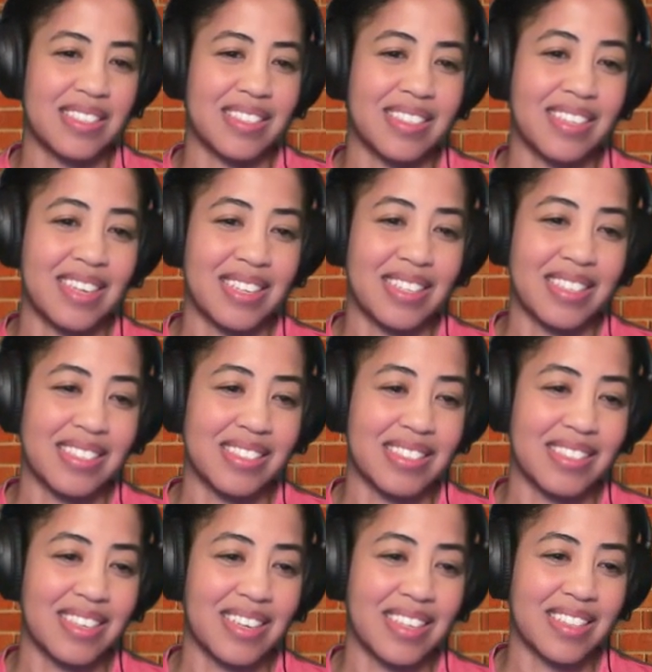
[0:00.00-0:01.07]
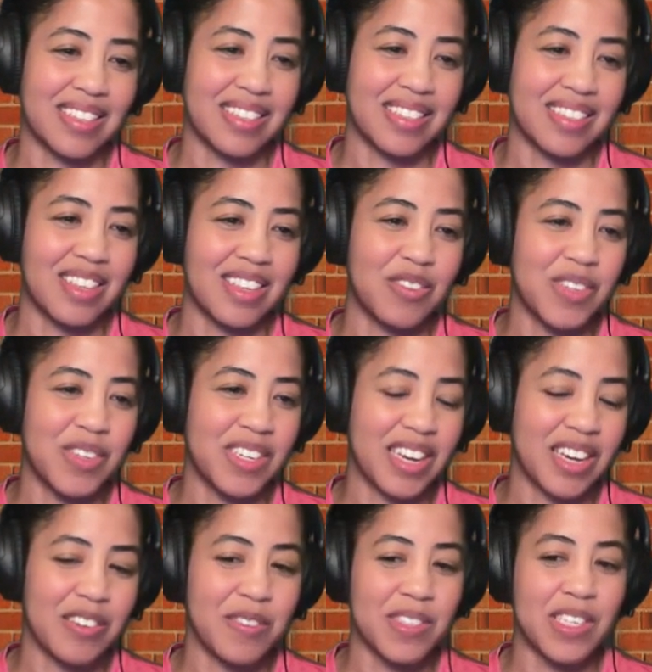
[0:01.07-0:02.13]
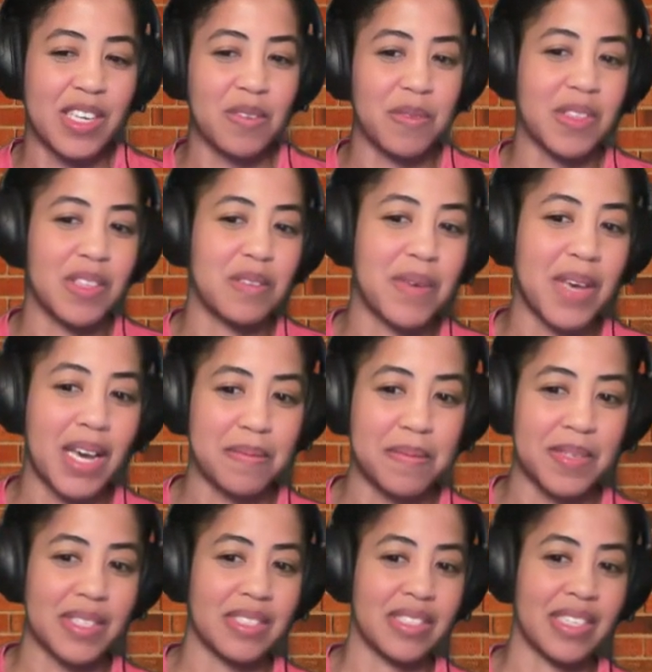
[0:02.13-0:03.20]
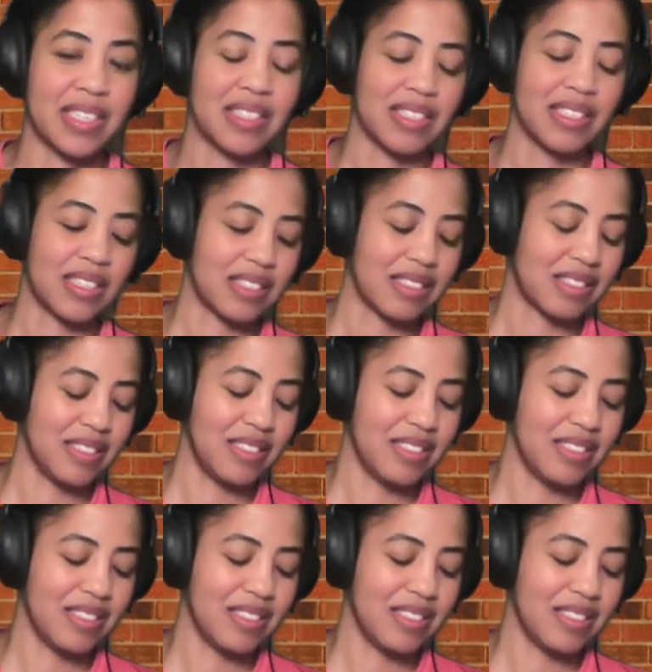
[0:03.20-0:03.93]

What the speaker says: Yes. I've been keeping them happy lately.